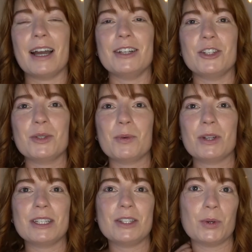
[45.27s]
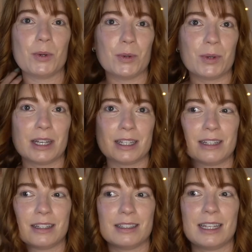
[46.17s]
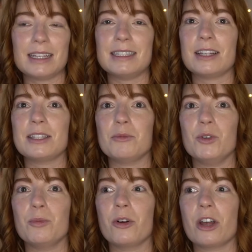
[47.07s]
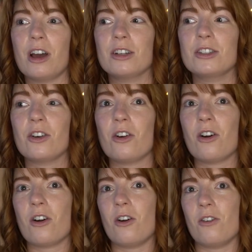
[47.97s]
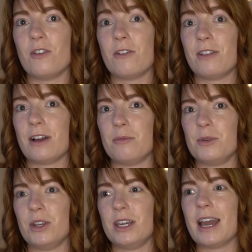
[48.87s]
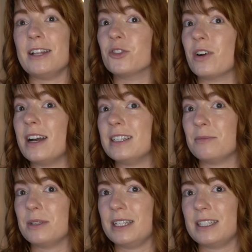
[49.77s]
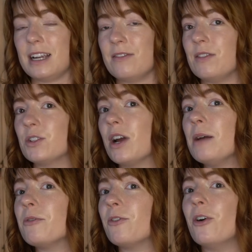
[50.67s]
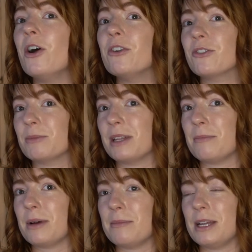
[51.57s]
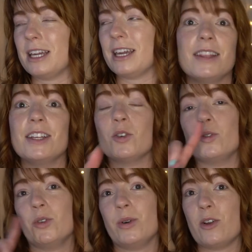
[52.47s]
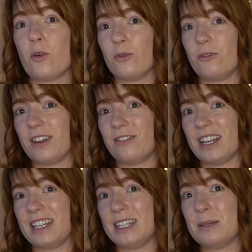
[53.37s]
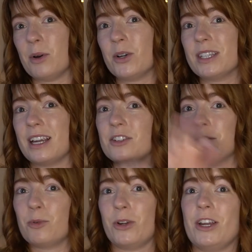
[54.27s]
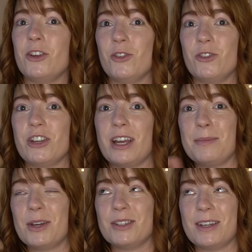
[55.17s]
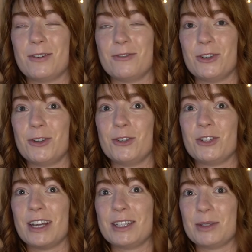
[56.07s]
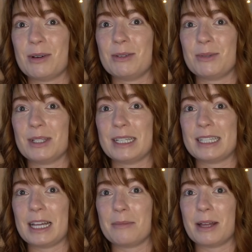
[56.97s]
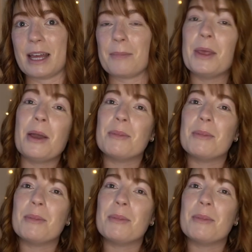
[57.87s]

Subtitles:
I just wanted to test out some new products of Flower Beauty and try some things that I've never tried before from Glam by Manicure. There's also an old favorite in this box that I've just bought in a new shade because they offered a new shade, so I was really excited about that.